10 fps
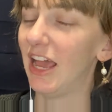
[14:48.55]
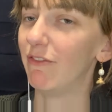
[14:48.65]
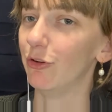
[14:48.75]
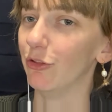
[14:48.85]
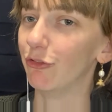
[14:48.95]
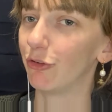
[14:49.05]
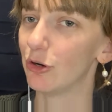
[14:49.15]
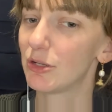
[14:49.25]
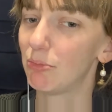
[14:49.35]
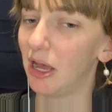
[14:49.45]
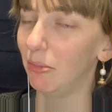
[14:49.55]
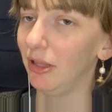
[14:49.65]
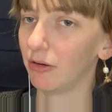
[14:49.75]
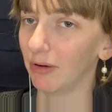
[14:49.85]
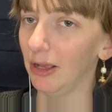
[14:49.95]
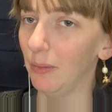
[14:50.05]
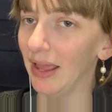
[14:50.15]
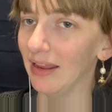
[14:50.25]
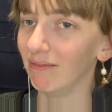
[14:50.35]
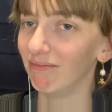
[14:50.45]
after the first public
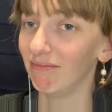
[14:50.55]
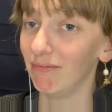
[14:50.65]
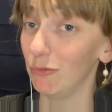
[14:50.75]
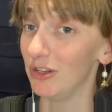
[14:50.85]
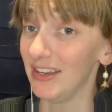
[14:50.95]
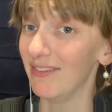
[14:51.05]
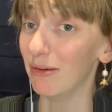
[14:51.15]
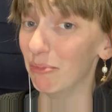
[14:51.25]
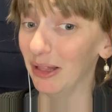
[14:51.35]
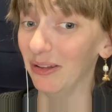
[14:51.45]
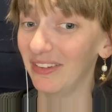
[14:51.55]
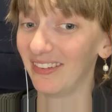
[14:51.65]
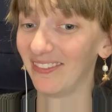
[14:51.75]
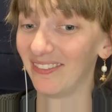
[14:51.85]
railway was even built.